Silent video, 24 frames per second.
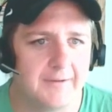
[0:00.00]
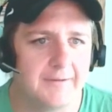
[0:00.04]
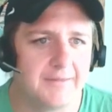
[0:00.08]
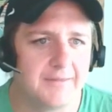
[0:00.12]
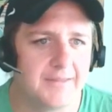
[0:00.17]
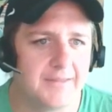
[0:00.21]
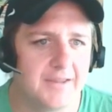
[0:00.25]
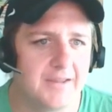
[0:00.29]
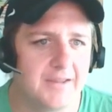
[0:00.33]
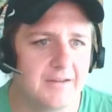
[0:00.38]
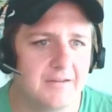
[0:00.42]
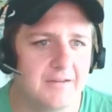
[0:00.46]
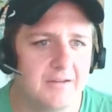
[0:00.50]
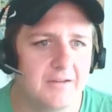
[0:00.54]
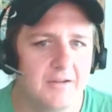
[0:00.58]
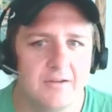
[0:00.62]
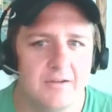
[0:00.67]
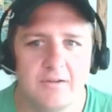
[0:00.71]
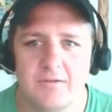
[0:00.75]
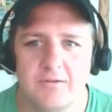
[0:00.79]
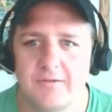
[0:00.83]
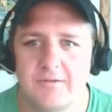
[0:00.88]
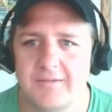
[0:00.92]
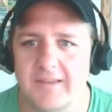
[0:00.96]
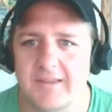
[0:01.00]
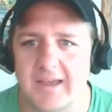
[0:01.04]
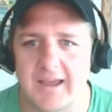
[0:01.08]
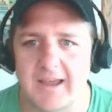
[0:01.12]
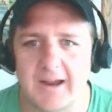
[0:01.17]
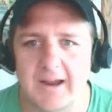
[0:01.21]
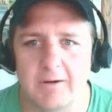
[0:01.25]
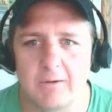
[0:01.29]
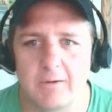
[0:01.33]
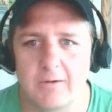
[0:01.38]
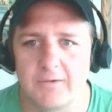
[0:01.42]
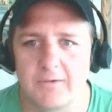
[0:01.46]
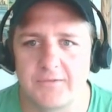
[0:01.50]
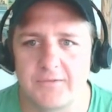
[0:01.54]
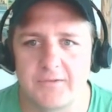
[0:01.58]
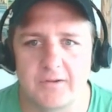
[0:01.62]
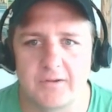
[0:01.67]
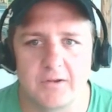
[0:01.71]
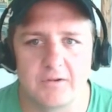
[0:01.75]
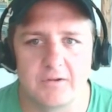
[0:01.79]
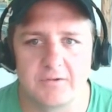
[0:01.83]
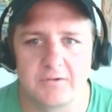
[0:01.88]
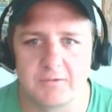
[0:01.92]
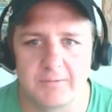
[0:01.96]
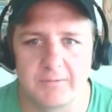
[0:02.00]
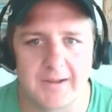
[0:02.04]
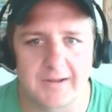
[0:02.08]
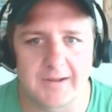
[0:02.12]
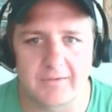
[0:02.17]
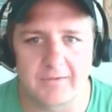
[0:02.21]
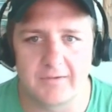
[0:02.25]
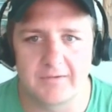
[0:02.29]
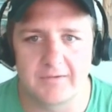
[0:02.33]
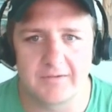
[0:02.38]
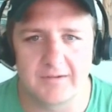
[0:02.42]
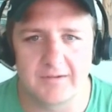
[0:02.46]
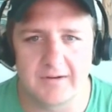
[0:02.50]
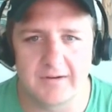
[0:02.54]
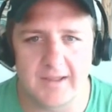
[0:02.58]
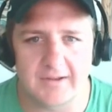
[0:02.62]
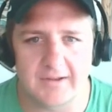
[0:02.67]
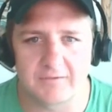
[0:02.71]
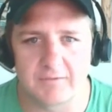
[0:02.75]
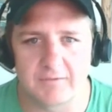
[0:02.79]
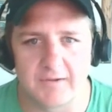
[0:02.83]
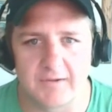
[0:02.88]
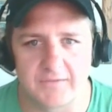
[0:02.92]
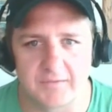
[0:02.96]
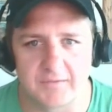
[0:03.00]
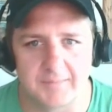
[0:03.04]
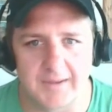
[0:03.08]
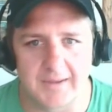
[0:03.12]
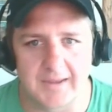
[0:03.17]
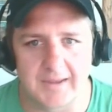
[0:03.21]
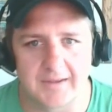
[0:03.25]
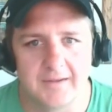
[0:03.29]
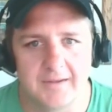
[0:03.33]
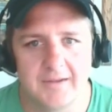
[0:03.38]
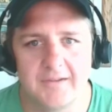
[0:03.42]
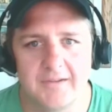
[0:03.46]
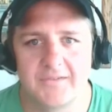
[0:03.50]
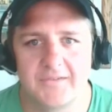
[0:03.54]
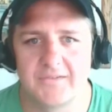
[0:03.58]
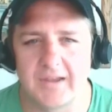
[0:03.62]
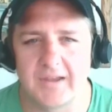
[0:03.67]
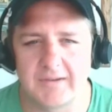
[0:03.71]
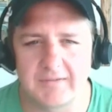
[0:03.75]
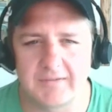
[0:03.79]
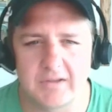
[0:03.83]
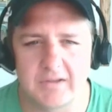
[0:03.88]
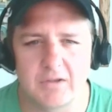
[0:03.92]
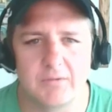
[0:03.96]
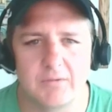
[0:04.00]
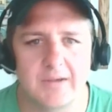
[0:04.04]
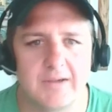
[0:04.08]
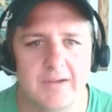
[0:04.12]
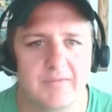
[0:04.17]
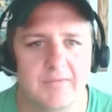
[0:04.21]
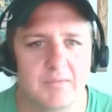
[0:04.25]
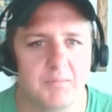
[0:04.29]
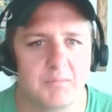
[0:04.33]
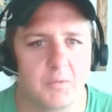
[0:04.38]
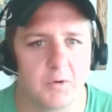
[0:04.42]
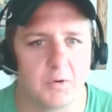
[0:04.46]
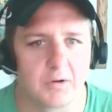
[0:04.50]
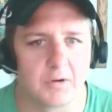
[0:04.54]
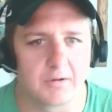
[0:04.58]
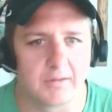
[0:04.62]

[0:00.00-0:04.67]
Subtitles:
Then use the arrows to go directly to the next resume, saving you even more